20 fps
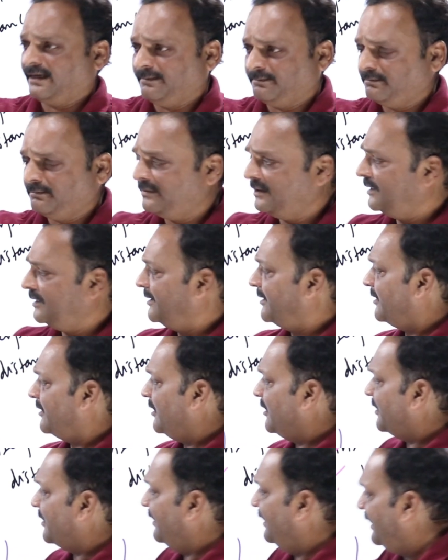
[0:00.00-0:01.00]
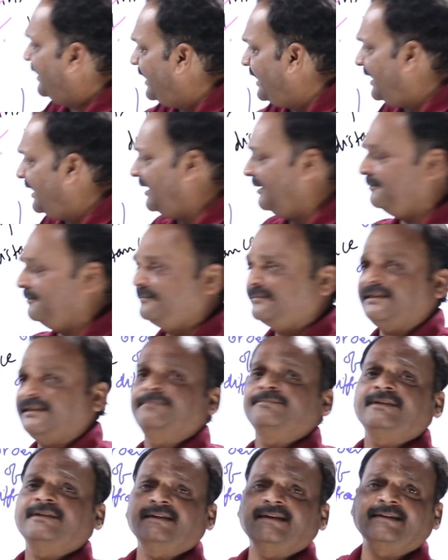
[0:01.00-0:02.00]
number or name,
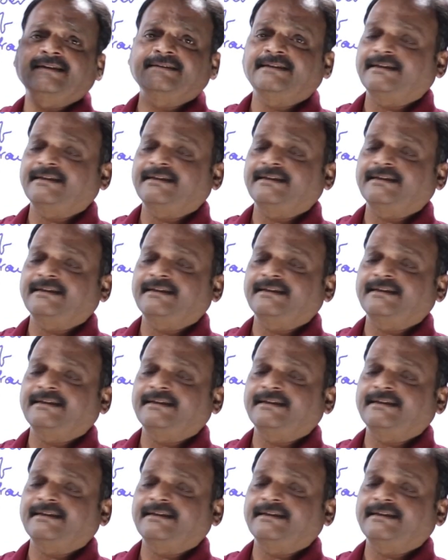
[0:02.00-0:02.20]
something like